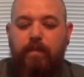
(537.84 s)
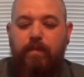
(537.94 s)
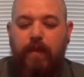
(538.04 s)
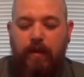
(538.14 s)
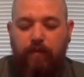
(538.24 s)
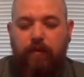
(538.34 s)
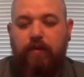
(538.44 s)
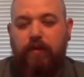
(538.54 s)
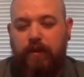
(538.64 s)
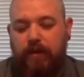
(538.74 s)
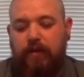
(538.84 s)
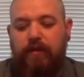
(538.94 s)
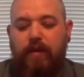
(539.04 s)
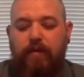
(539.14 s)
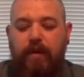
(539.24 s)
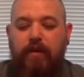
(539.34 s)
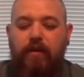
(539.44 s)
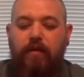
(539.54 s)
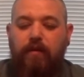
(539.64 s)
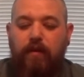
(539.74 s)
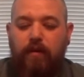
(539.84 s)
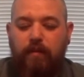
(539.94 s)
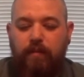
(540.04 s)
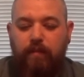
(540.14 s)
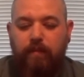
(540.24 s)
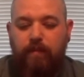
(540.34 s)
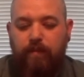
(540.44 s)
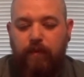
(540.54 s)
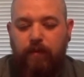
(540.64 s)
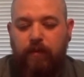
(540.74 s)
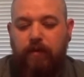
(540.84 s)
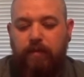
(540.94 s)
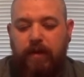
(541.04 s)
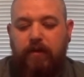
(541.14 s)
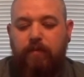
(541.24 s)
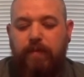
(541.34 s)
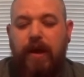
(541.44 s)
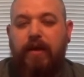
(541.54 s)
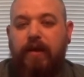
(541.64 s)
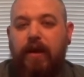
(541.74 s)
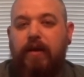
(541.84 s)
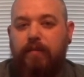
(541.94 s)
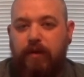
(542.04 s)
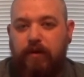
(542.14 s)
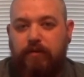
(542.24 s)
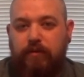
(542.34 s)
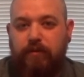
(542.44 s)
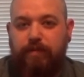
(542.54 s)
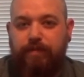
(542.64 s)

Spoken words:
And we're going to get into that right here. You're going to make your bag kind of modular.